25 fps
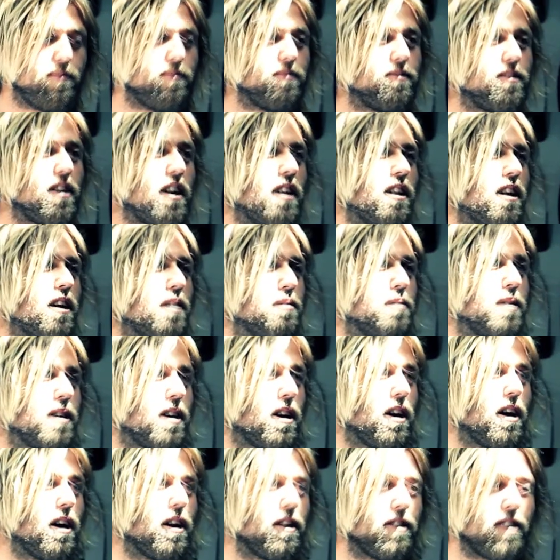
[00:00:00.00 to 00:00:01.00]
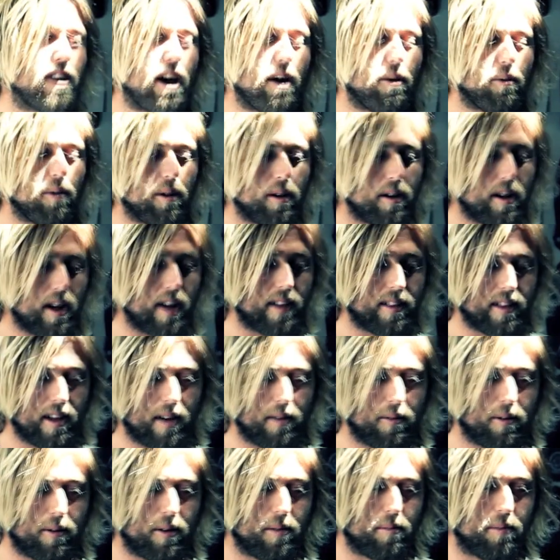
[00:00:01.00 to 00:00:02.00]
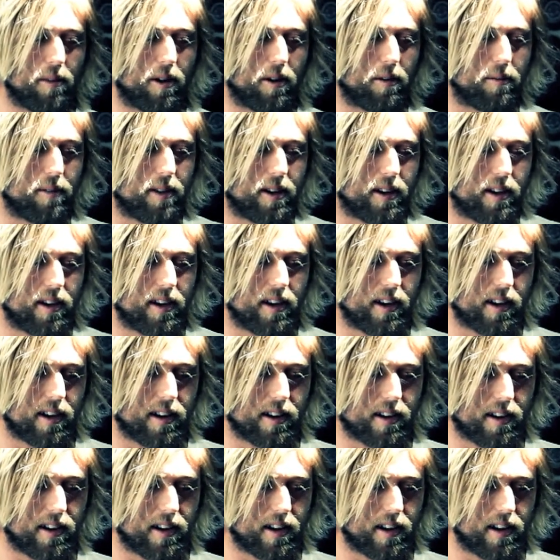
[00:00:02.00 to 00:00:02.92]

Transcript: fell on me all at that one at that one moment, and